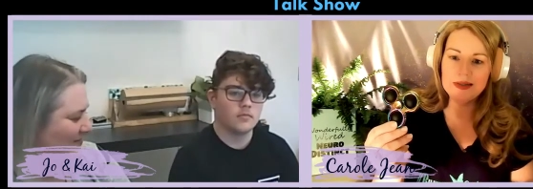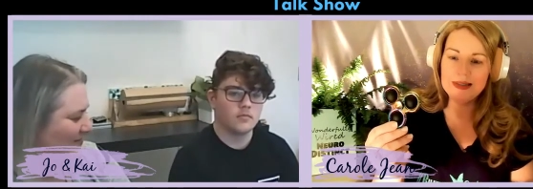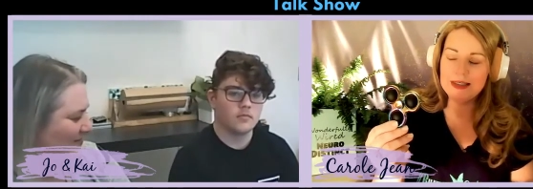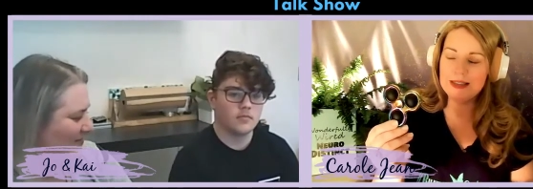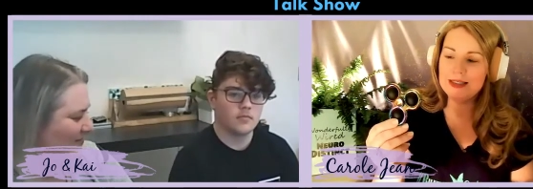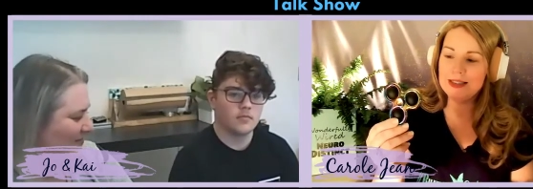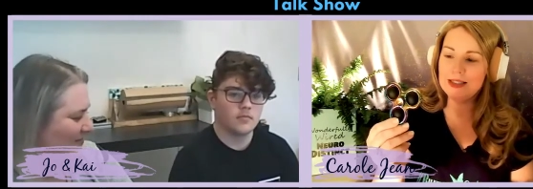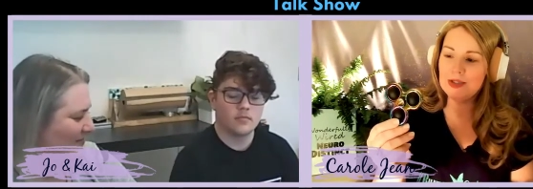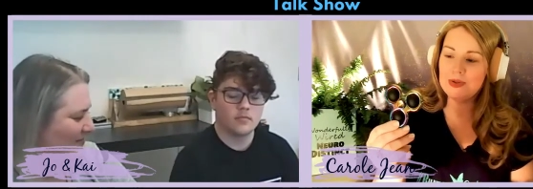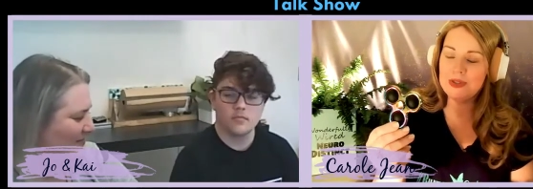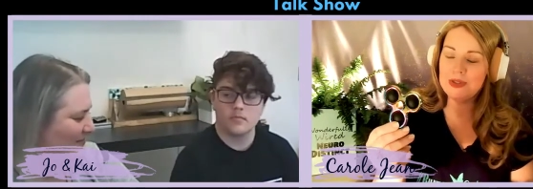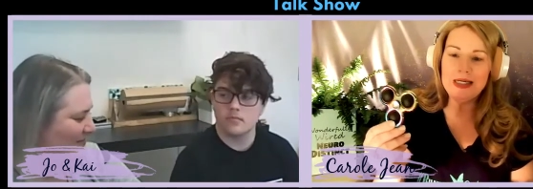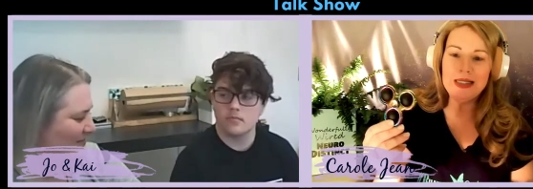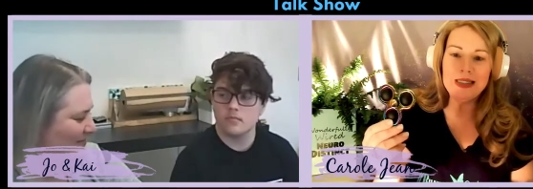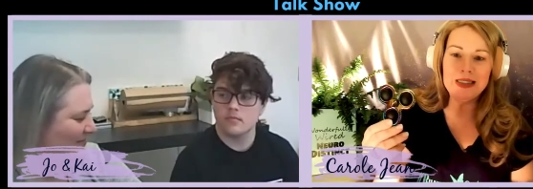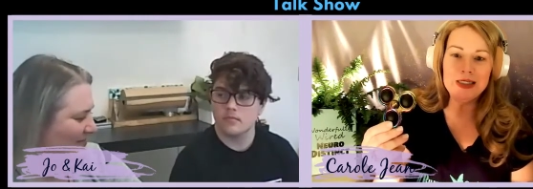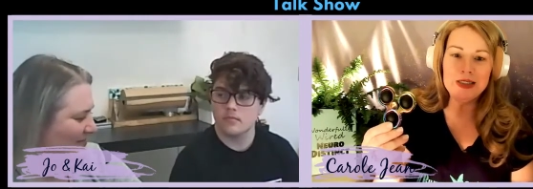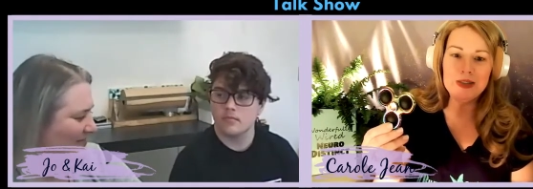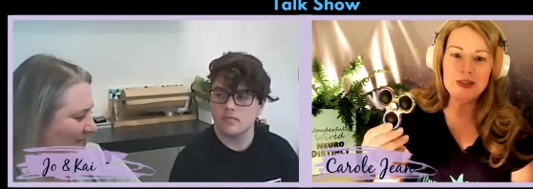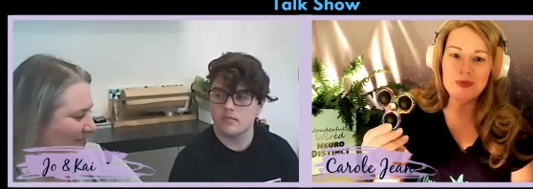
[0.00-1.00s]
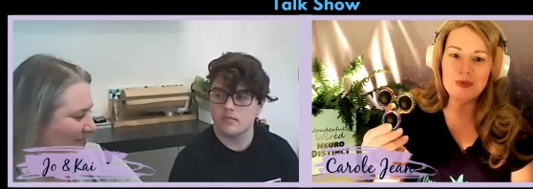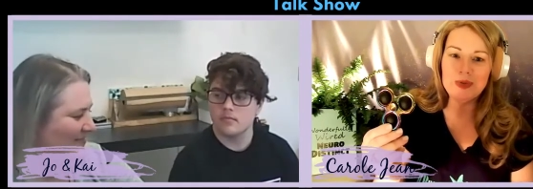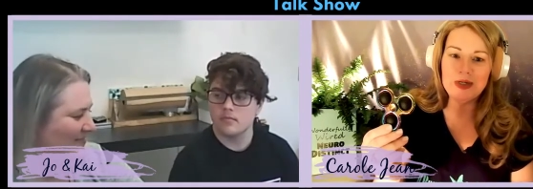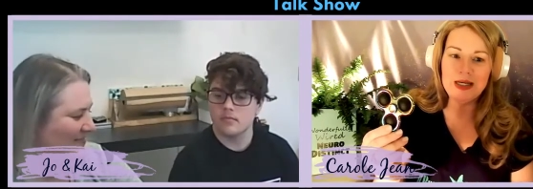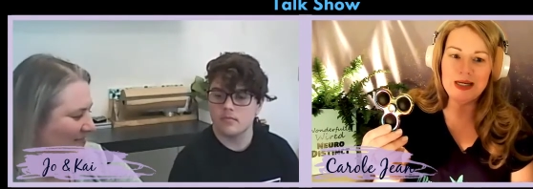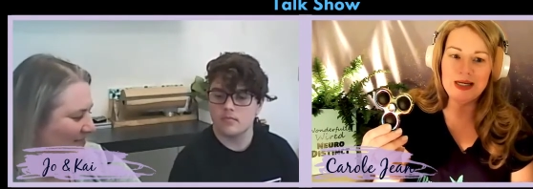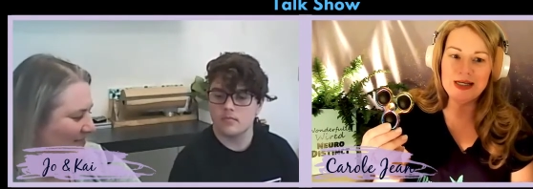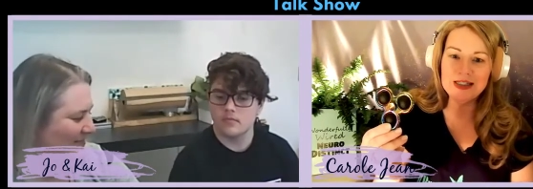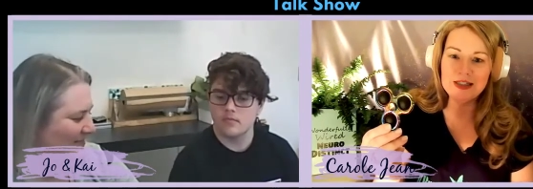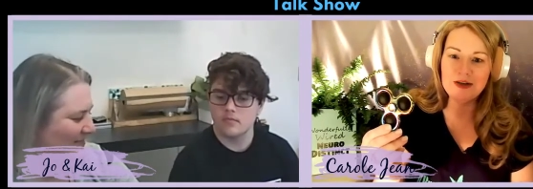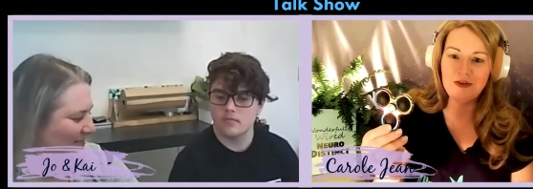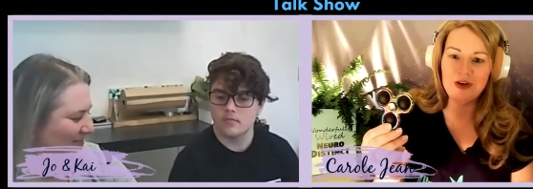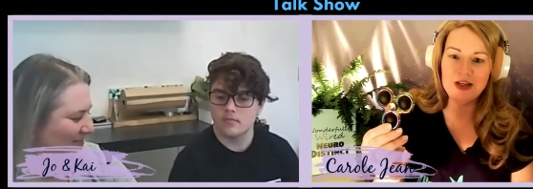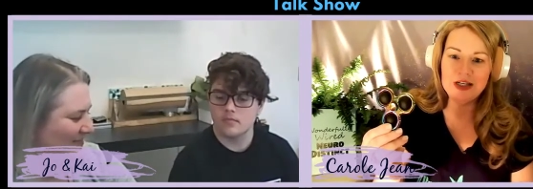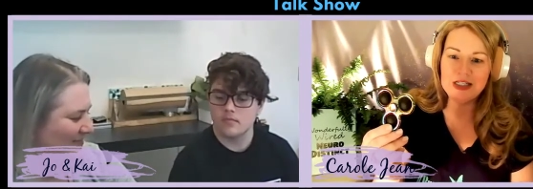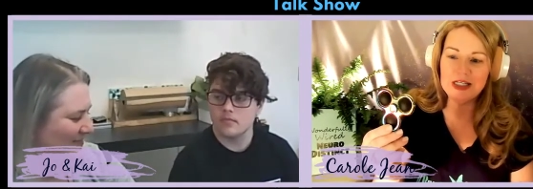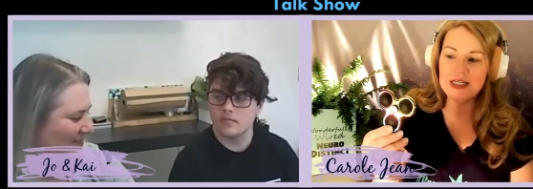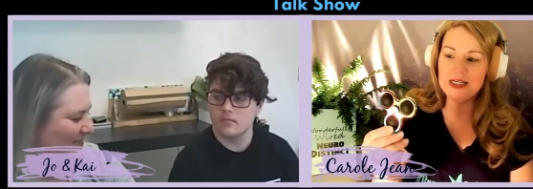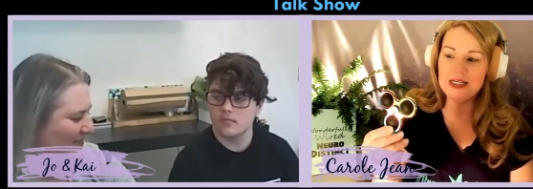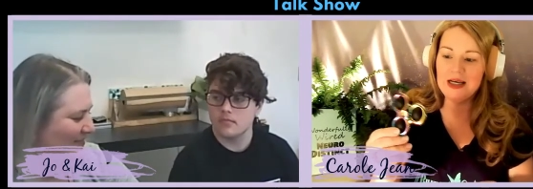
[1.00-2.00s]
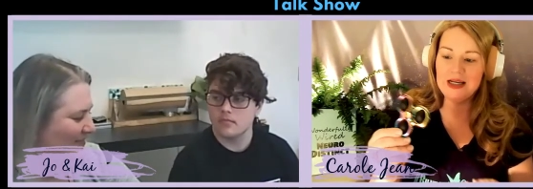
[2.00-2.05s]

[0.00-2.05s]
Speaker 1: this three little ringed fidget.